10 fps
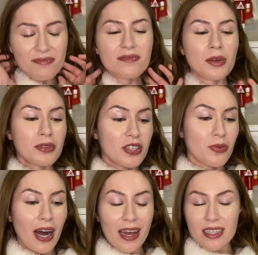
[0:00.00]
Which is
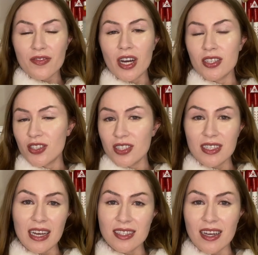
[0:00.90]
why it's fun to just
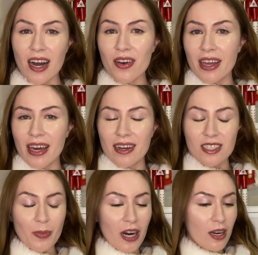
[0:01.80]
test it out and get
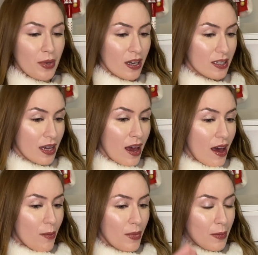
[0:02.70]
inspired, because
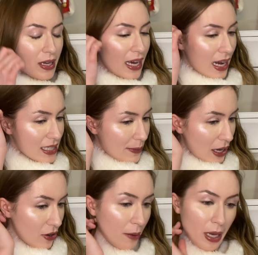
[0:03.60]
maybe next time I
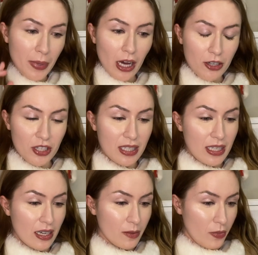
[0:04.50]
go out, maybe I'll just
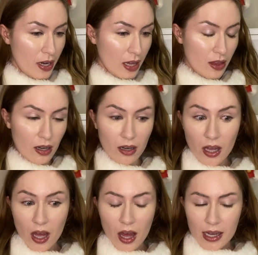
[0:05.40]
stick to putting the
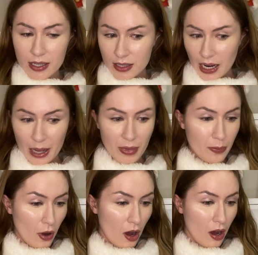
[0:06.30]
Diamond
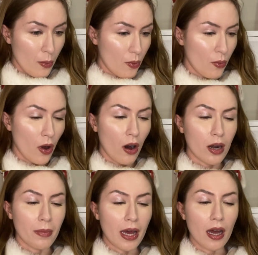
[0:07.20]
Balm on
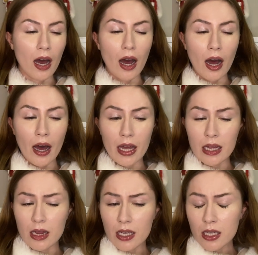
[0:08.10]
my
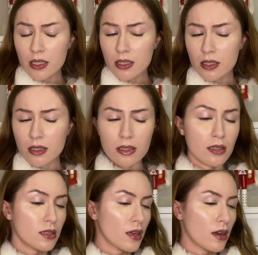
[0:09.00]
eyelids
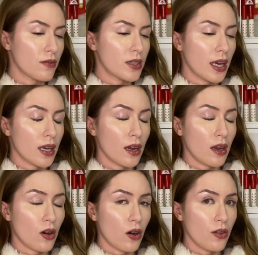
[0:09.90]
instead of taking it
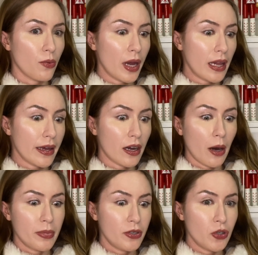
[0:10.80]
all the way like
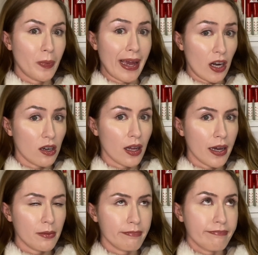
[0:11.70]
up to my hairline.